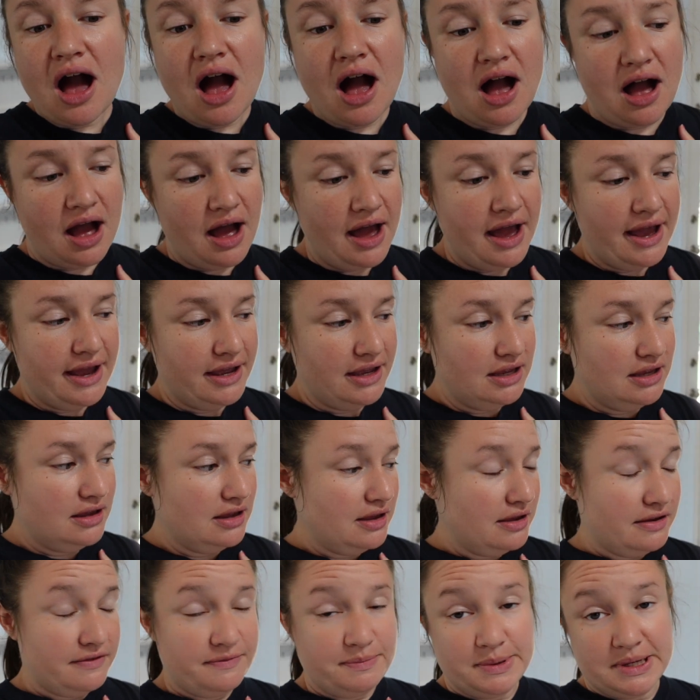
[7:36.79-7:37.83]
I
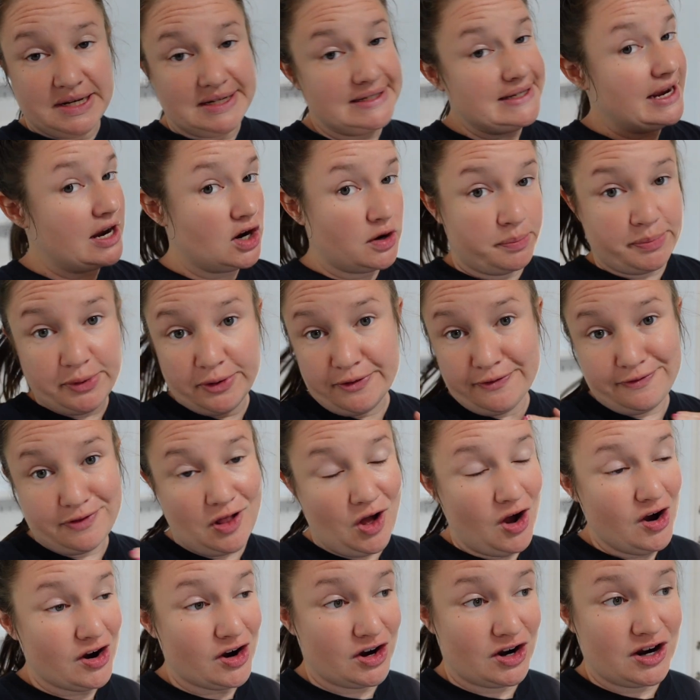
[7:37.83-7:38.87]
have been a terrible
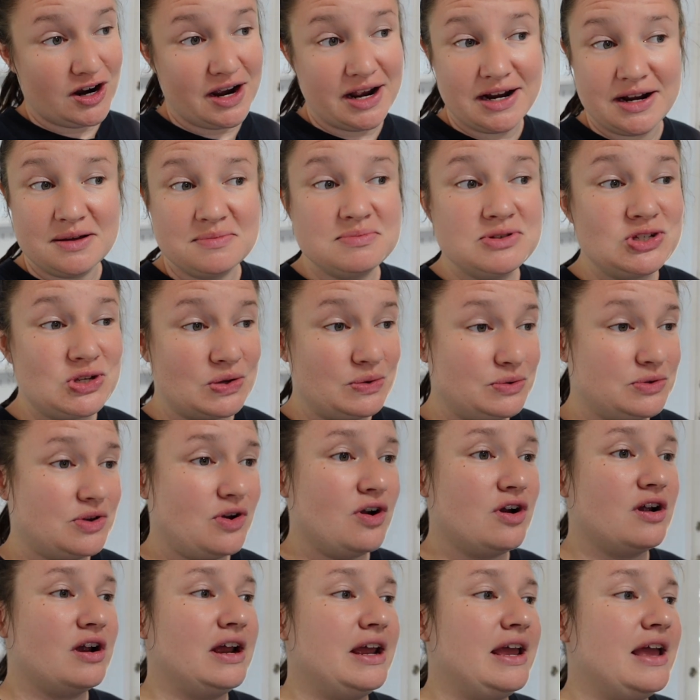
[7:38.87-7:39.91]
vlogger and I'm so
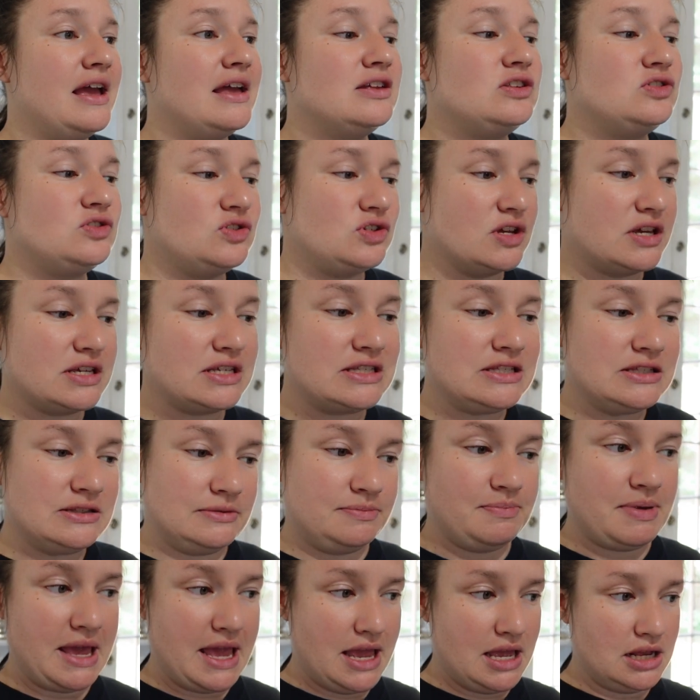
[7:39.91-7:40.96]
sorry. It's
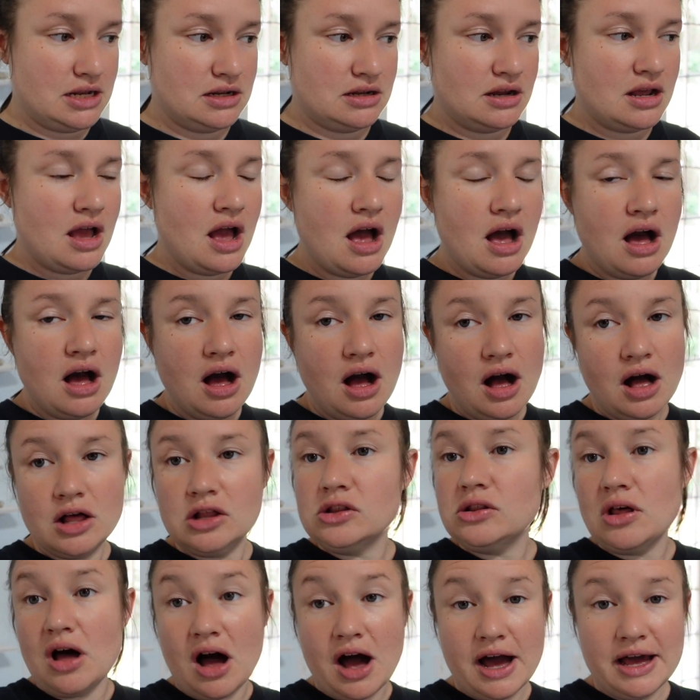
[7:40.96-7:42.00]
just been a
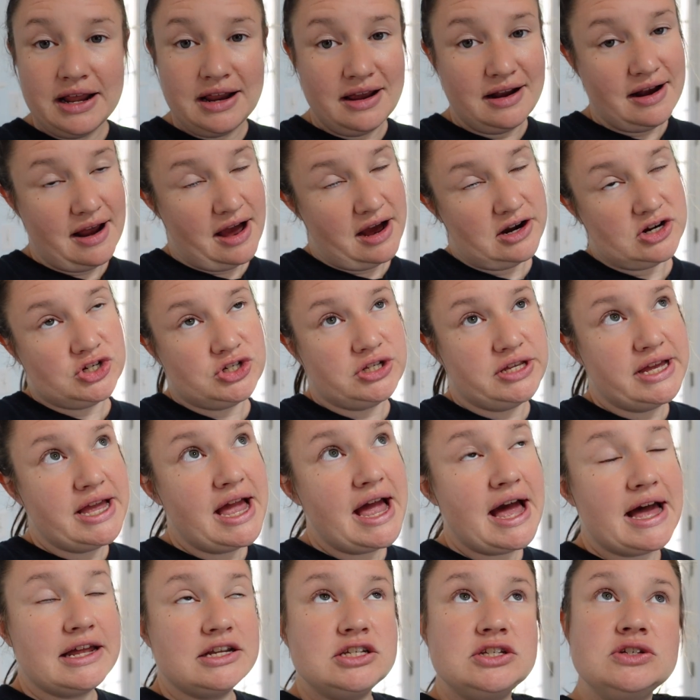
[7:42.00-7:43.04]
lot and actually I
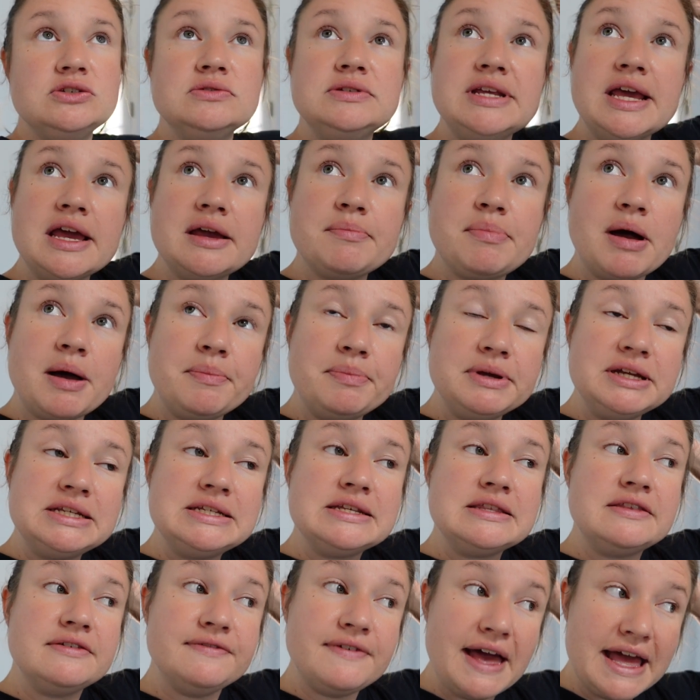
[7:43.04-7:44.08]
had to take puppy
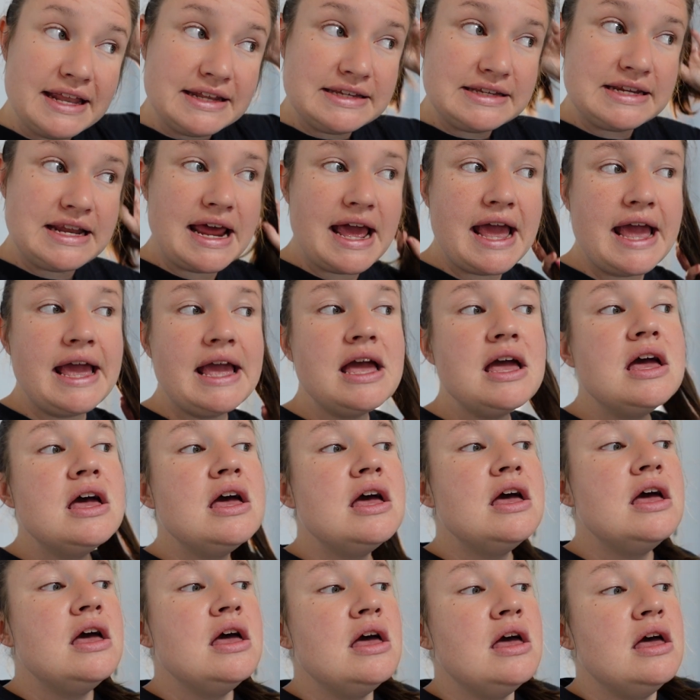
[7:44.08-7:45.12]
to the vet today
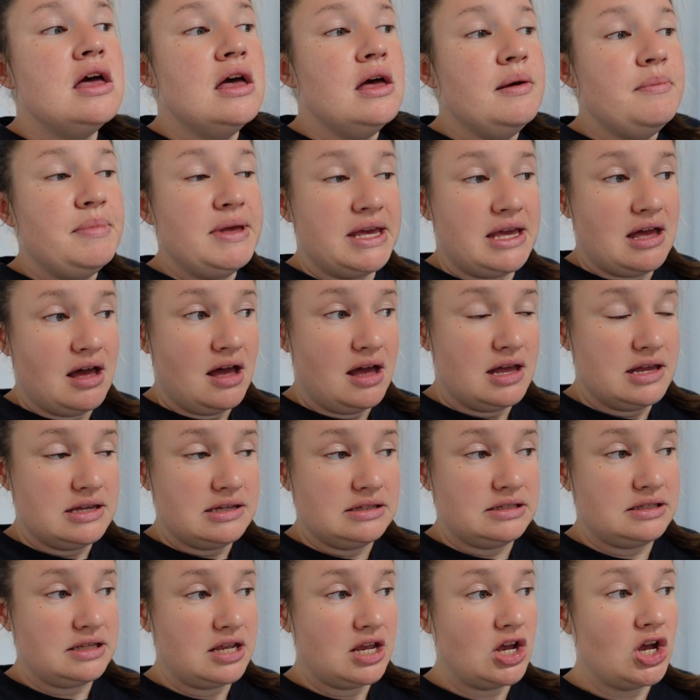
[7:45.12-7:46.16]

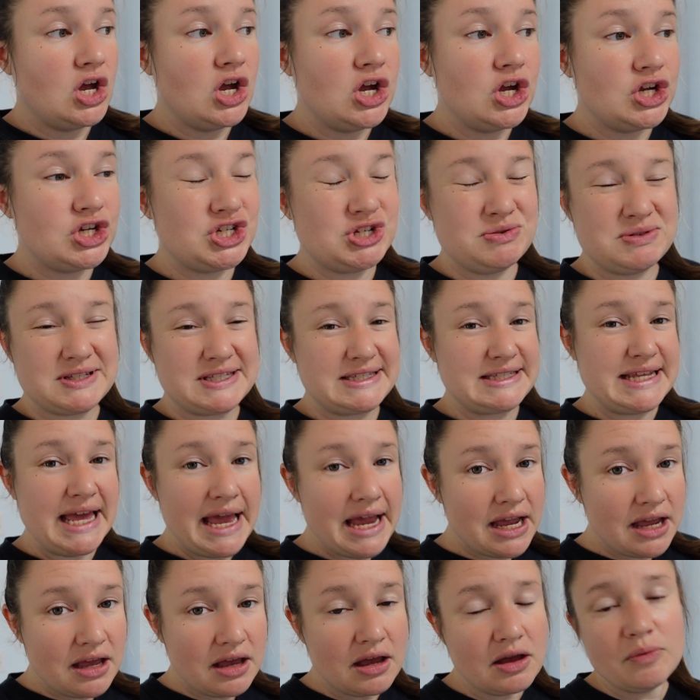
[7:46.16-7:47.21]
because she was
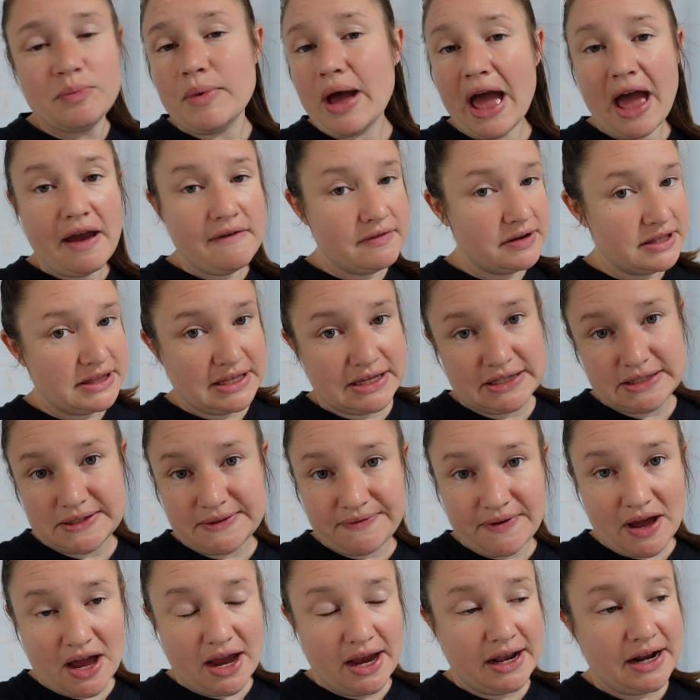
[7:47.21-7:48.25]
sick. Everything's
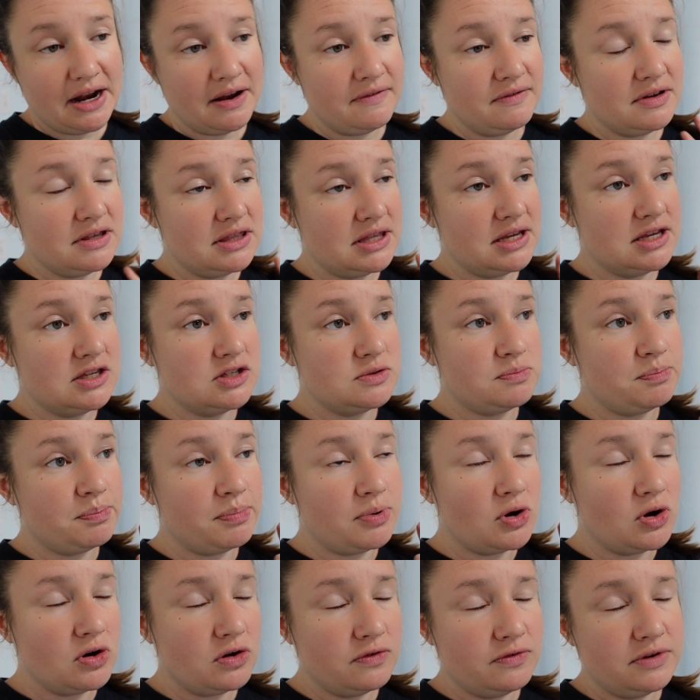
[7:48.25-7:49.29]
fine. Everything is
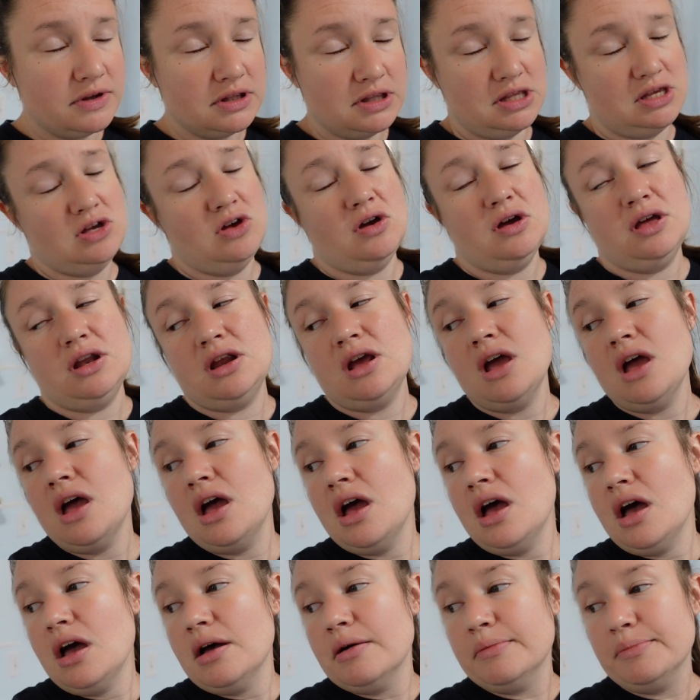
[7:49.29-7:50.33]
perfectly good,
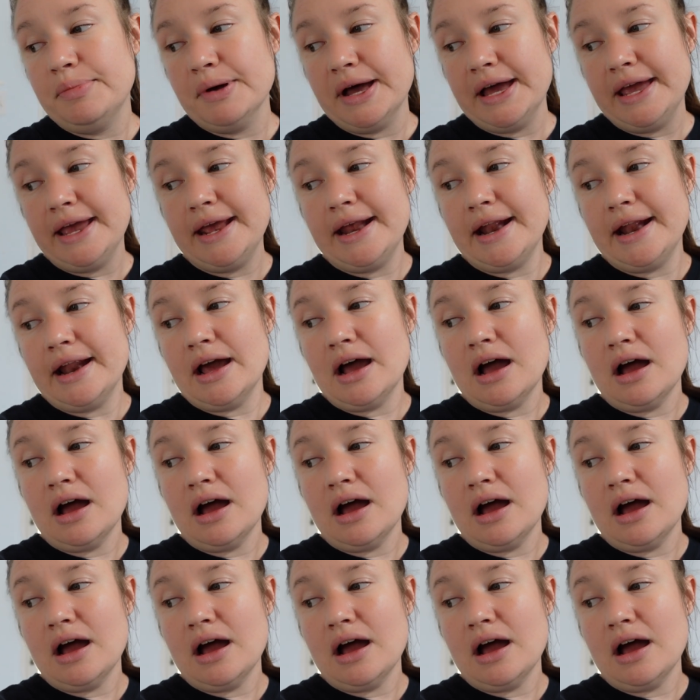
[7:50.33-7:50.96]
but